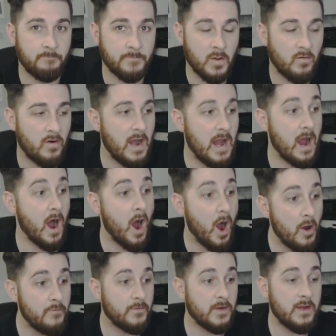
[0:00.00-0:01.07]
All right,
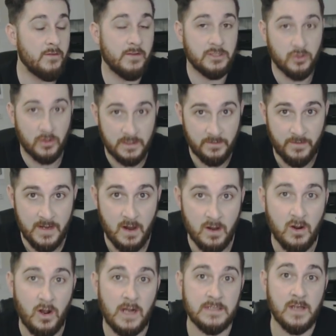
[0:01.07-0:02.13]
hopefully you've enjoyed the video,
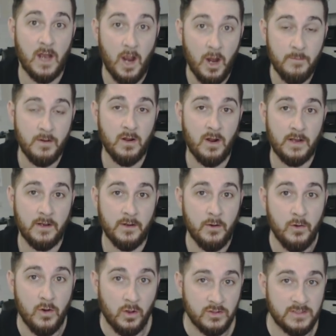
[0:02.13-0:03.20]
guys. I hope you like the new
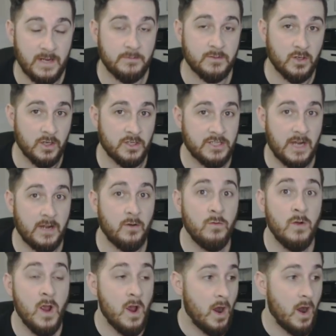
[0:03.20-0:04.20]
concept on the channel.